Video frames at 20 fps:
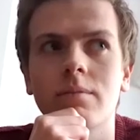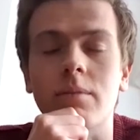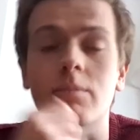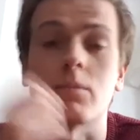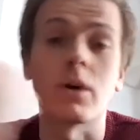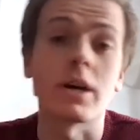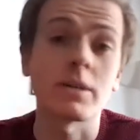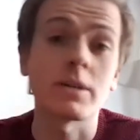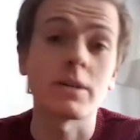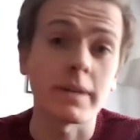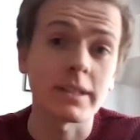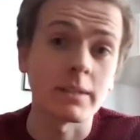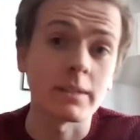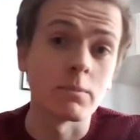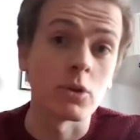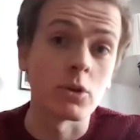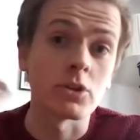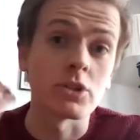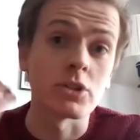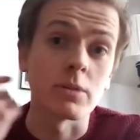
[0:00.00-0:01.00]
I expected
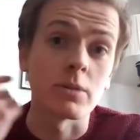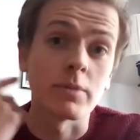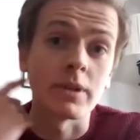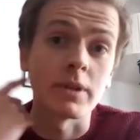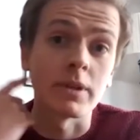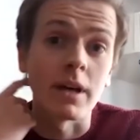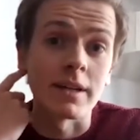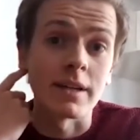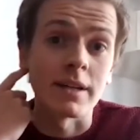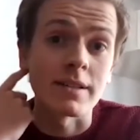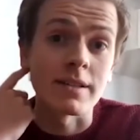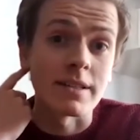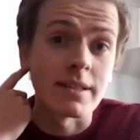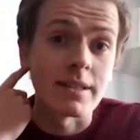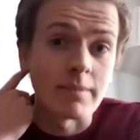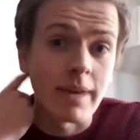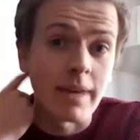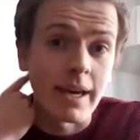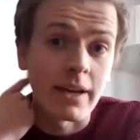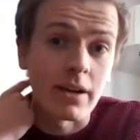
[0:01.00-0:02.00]
more German.
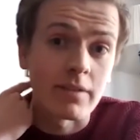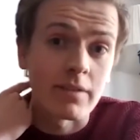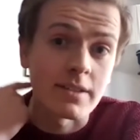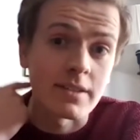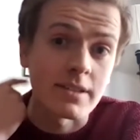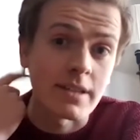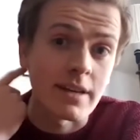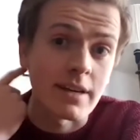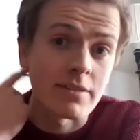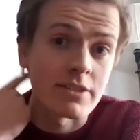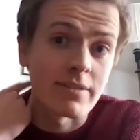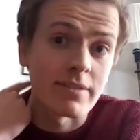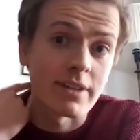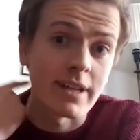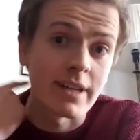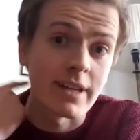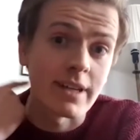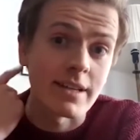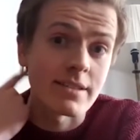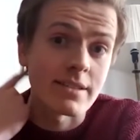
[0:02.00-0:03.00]
Honestly, the head office staff
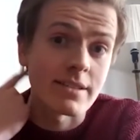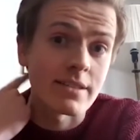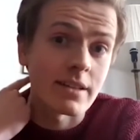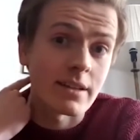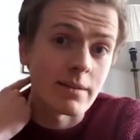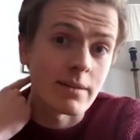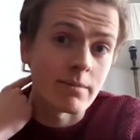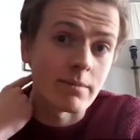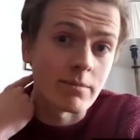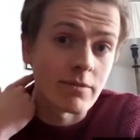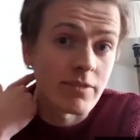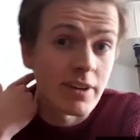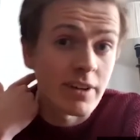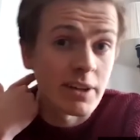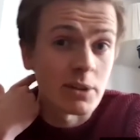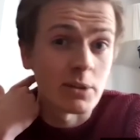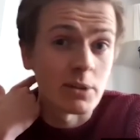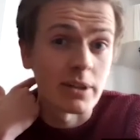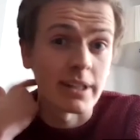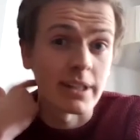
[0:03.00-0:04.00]
generally has
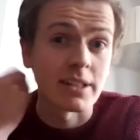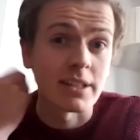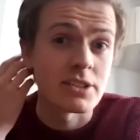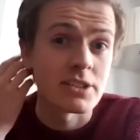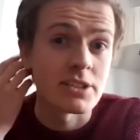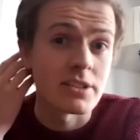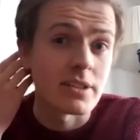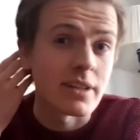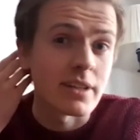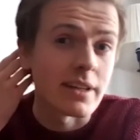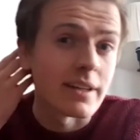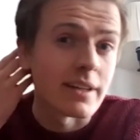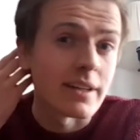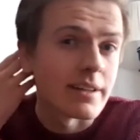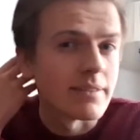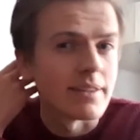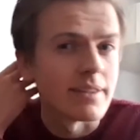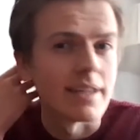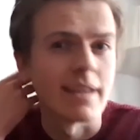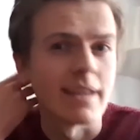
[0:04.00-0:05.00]
fairly good English.
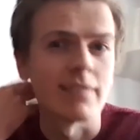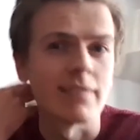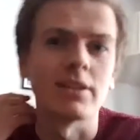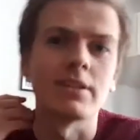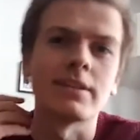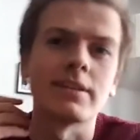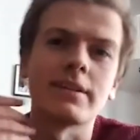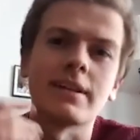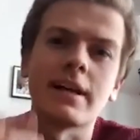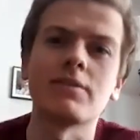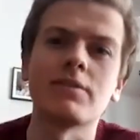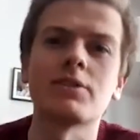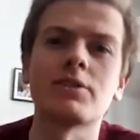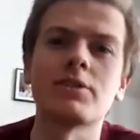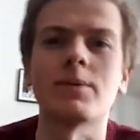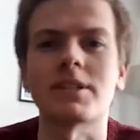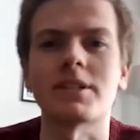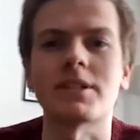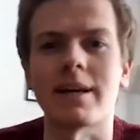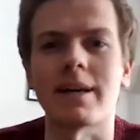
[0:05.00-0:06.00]
The level to
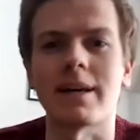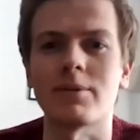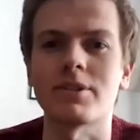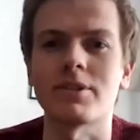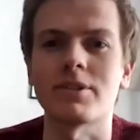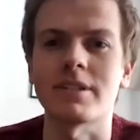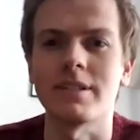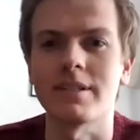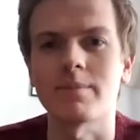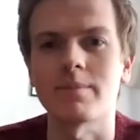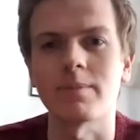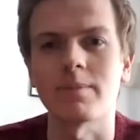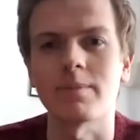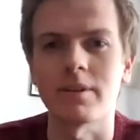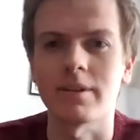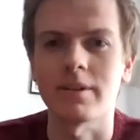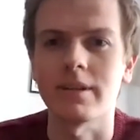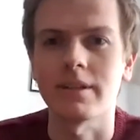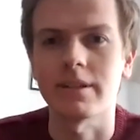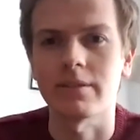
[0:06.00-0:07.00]
which language skills
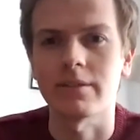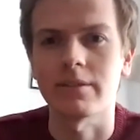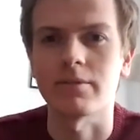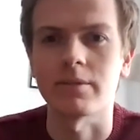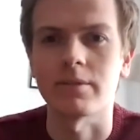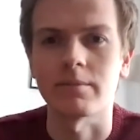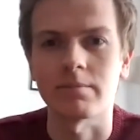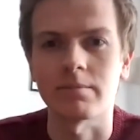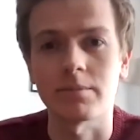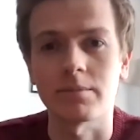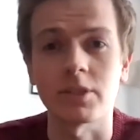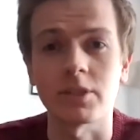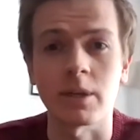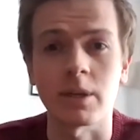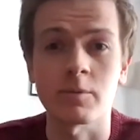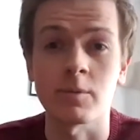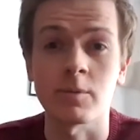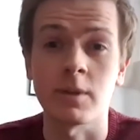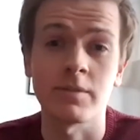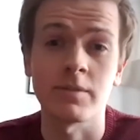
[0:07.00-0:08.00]
apply in different
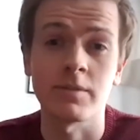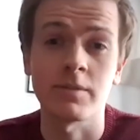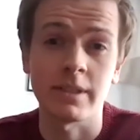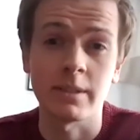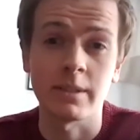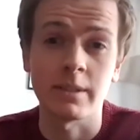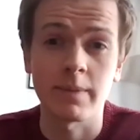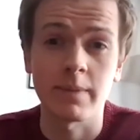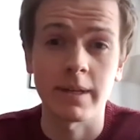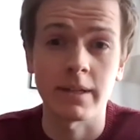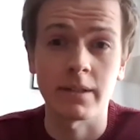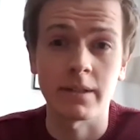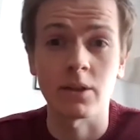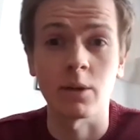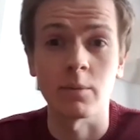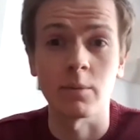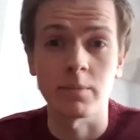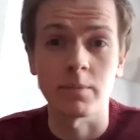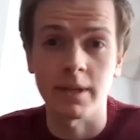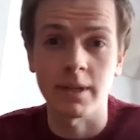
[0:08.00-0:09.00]
jobs will obviously depend on the
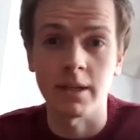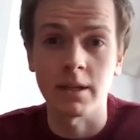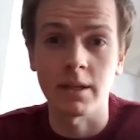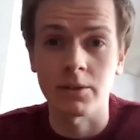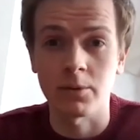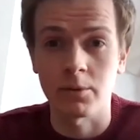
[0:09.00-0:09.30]
company a lot.